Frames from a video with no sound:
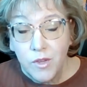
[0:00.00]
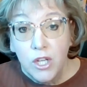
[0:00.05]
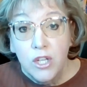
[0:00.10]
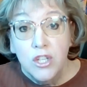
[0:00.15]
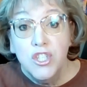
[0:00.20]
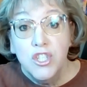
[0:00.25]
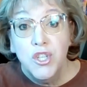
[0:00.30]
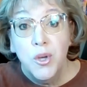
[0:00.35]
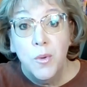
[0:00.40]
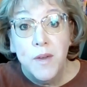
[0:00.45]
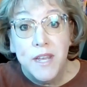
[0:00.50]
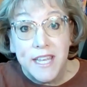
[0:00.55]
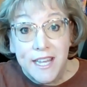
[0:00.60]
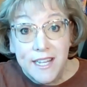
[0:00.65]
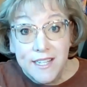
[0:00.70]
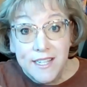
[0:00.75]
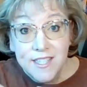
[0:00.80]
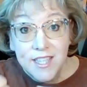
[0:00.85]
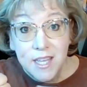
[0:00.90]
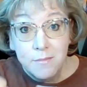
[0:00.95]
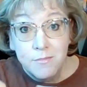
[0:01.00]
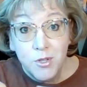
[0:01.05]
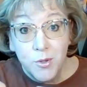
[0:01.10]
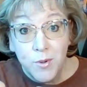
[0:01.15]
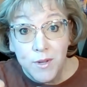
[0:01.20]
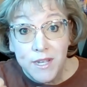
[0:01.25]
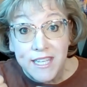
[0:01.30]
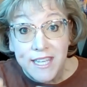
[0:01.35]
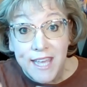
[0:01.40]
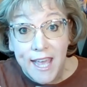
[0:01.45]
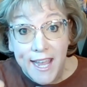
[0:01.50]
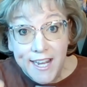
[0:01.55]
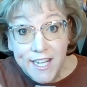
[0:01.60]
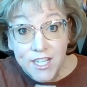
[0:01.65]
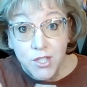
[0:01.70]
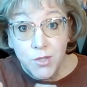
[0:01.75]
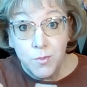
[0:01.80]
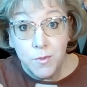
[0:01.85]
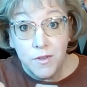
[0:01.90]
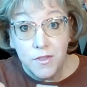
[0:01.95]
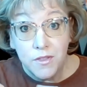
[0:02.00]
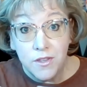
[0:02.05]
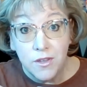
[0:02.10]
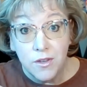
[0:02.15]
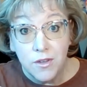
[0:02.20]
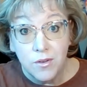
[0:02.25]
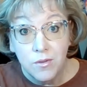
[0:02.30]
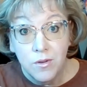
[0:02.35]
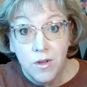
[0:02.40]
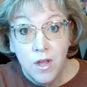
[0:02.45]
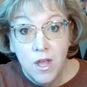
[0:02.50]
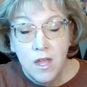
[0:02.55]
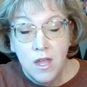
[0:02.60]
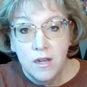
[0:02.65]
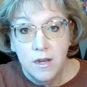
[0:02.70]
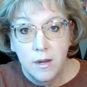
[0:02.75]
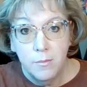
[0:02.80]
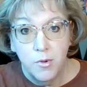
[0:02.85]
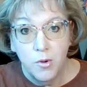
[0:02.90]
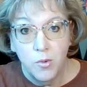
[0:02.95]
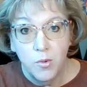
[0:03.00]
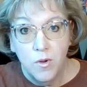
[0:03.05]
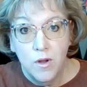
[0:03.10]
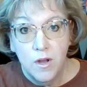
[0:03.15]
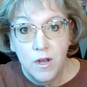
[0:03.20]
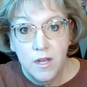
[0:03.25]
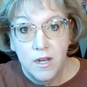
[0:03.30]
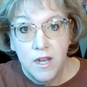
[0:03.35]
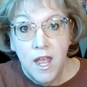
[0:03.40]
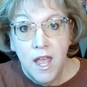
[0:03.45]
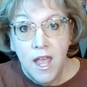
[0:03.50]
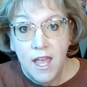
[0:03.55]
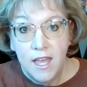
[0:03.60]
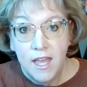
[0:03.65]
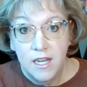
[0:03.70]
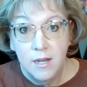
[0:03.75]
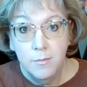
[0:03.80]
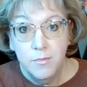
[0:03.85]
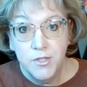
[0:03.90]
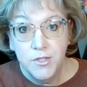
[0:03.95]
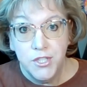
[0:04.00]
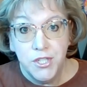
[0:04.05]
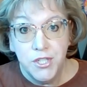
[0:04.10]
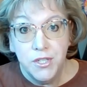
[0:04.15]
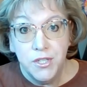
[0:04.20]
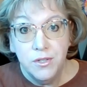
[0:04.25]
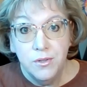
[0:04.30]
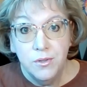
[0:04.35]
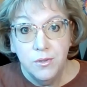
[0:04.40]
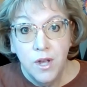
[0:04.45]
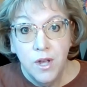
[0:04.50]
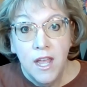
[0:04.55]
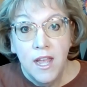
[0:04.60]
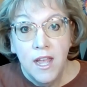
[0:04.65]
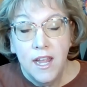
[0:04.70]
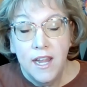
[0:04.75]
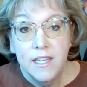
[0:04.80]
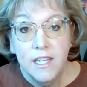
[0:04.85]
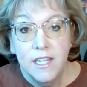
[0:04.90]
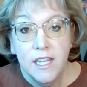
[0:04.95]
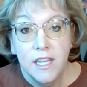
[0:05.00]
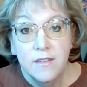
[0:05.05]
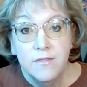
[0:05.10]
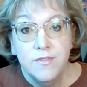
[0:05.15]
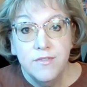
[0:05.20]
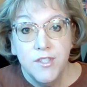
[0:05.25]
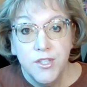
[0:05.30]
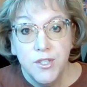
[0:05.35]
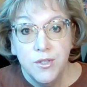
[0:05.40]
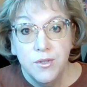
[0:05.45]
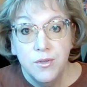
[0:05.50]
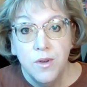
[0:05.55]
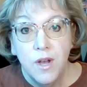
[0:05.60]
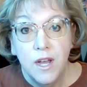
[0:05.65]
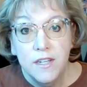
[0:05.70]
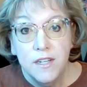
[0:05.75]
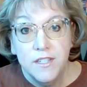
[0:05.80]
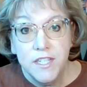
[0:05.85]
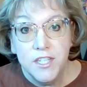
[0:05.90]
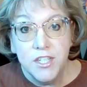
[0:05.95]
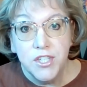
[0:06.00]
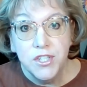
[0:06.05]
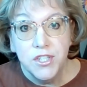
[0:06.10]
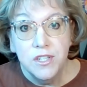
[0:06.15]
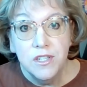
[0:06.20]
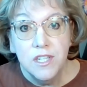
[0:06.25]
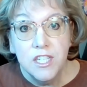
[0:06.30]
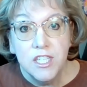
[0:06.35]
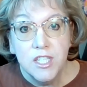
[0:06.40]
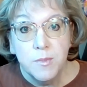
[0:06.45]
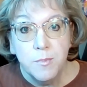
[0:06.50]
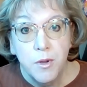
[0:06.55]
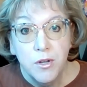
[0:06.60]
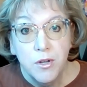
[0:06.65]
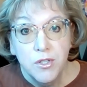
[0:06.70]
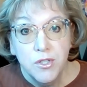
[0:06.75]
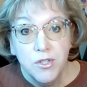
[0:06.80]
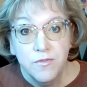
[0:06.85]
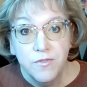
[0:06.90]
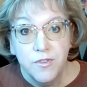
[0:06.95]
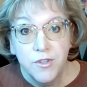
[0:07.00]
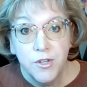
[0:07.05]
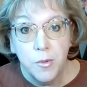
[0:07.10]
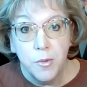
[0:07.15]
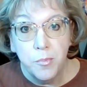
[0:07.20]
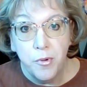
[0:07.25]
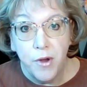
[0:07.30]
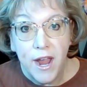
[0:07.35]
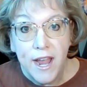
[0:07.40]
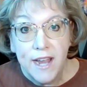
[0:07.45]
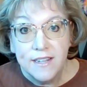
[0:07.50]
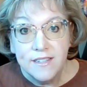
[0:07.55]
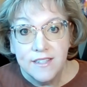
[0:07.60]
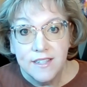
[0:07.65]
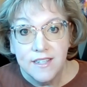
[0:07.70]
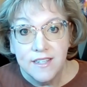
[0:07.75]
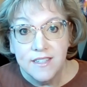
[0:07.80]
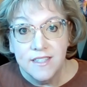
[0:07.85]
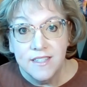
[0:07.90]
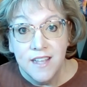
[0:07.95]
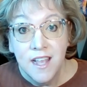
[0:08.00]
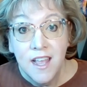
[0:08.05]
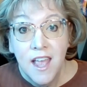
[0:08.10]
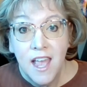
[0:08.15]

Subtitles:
So it gets them to engage with you, number one. And number two, it gives you additional exposure for your practice.